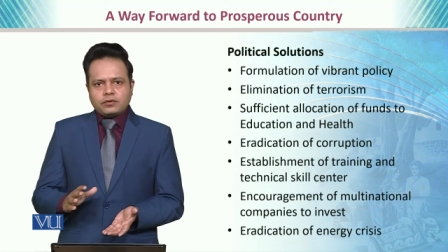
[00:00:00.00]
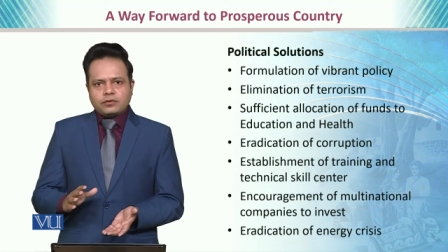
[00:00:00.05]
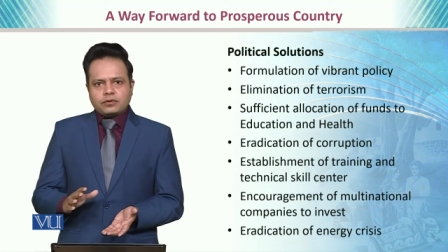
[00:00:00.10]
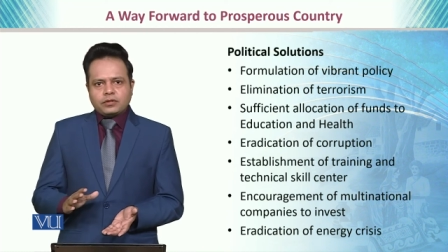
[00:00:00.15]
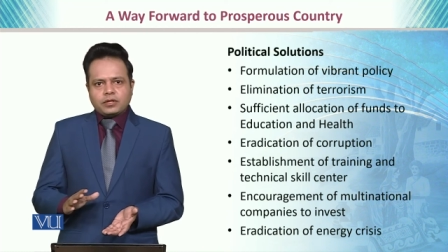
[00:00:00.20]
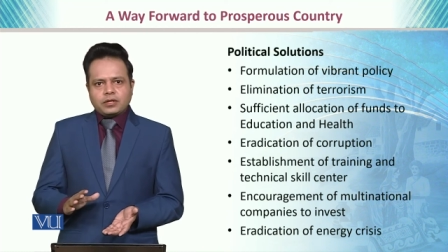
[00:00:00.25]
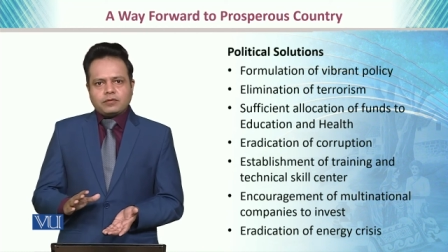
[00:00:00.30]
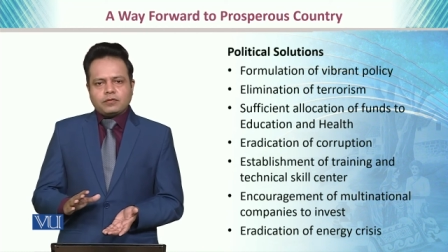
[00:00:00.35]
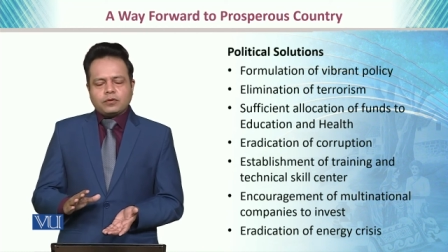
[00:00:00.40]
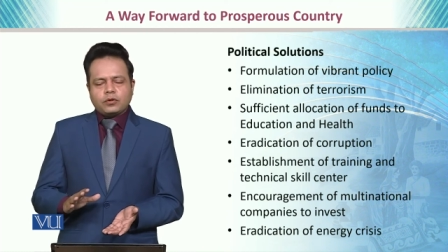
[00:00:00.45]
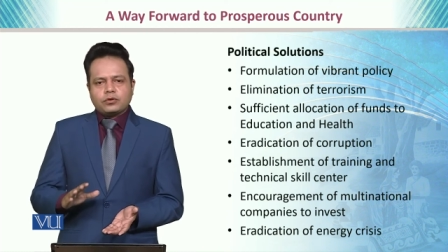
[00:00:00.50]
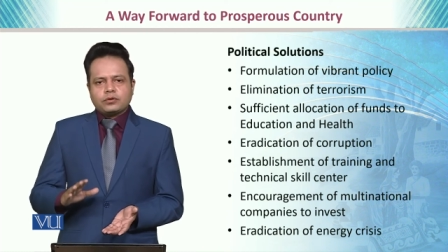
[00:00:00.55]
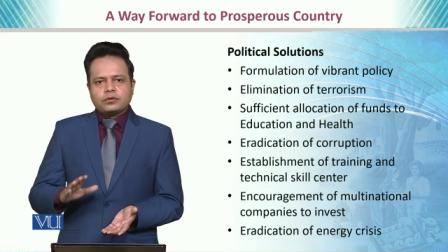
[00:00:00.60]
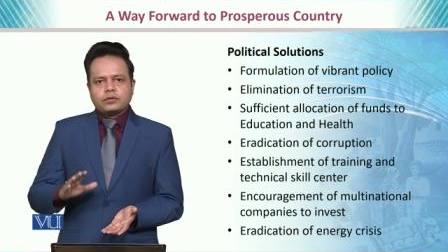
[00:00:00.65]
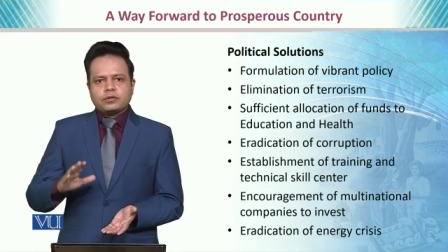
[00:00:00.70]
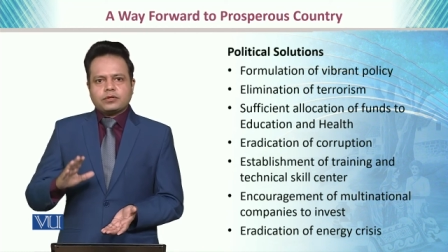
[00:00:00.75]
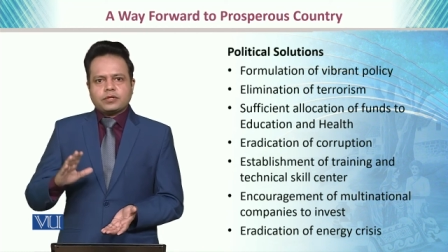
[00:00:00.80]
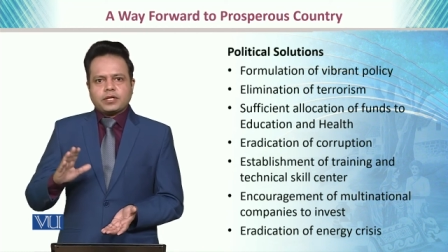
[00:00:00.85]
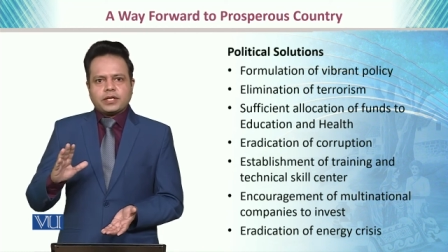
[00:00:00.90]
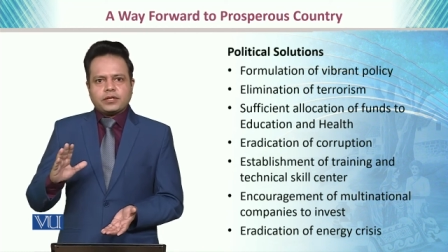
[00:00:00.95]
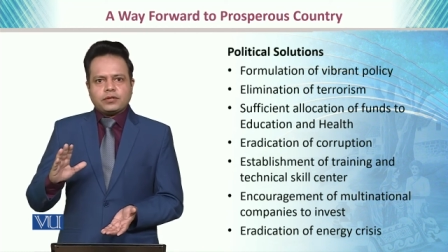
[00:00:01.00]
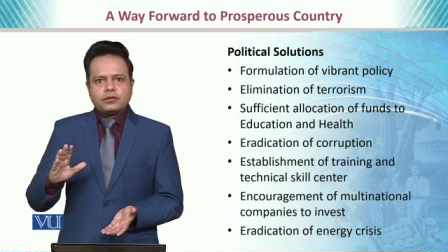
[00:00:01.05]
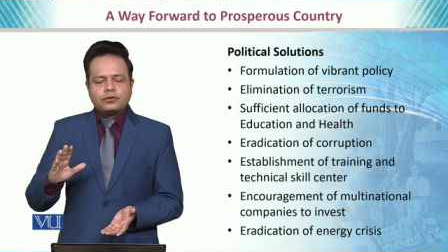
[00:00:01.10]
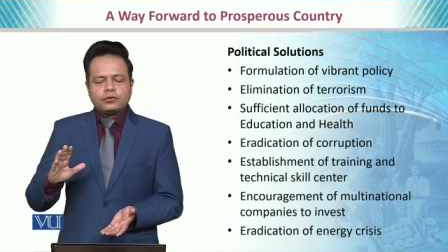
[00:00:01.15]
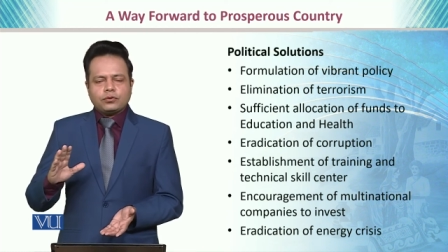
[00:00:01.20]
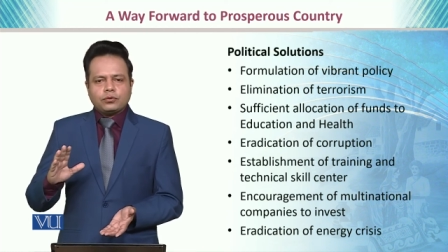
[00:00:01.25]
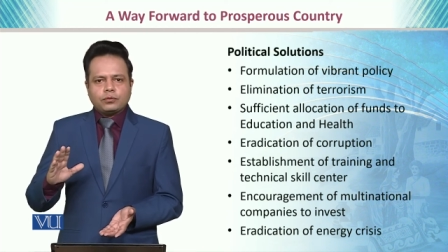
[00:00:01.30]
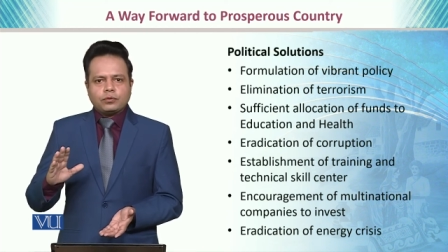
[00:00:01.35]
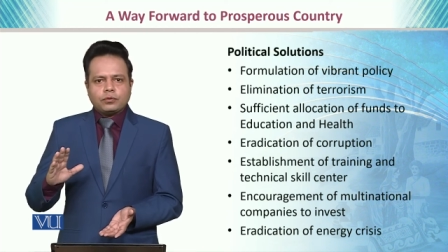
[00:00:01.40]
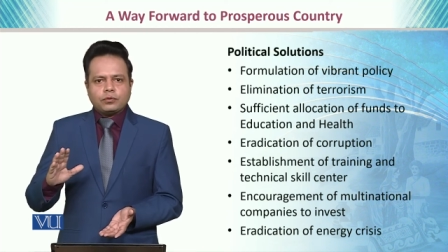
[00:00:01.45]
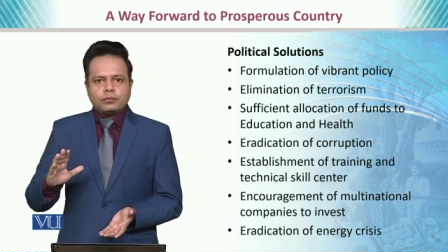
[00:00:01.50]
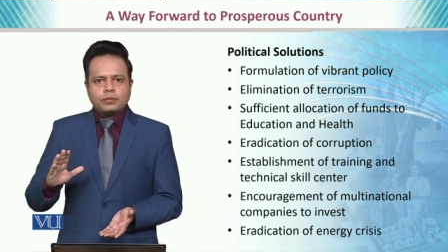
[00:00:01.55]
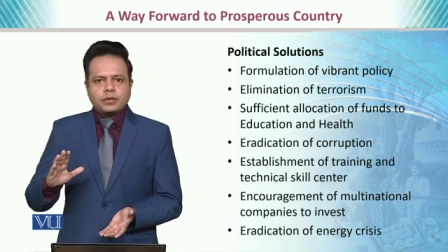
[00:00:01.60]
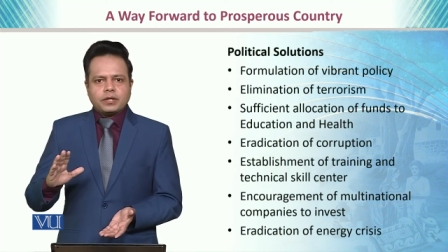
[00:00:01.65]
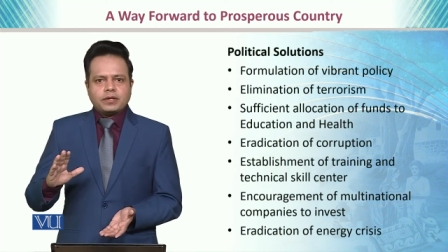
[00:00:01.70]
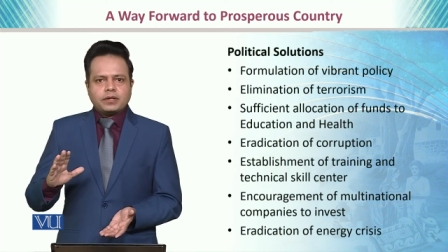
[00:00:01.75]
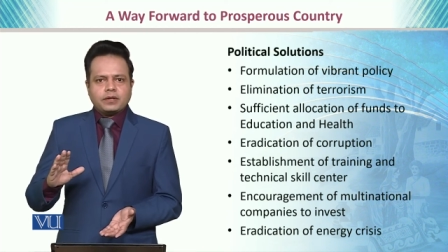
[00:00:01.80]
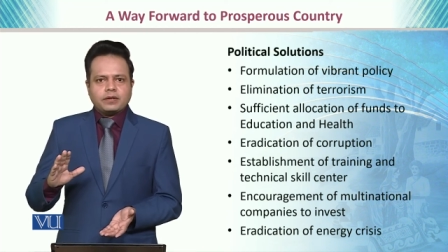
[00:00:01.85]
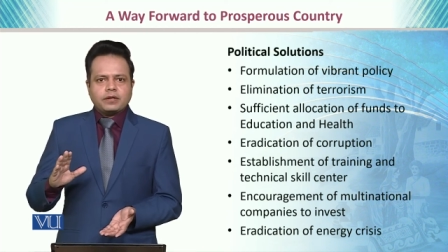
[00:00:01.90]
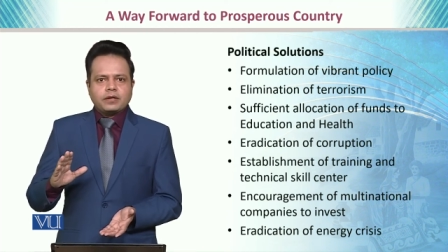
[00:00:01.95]
so they would tend to
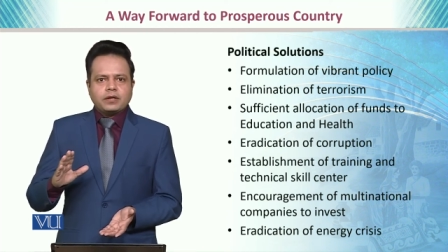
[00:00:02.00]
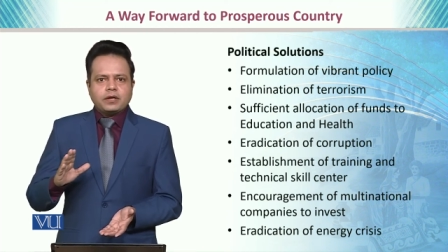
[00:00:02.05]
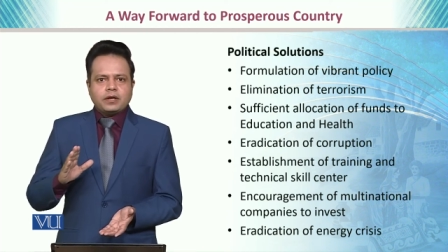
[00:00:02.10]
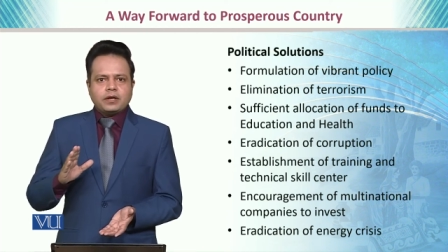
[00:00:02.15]
be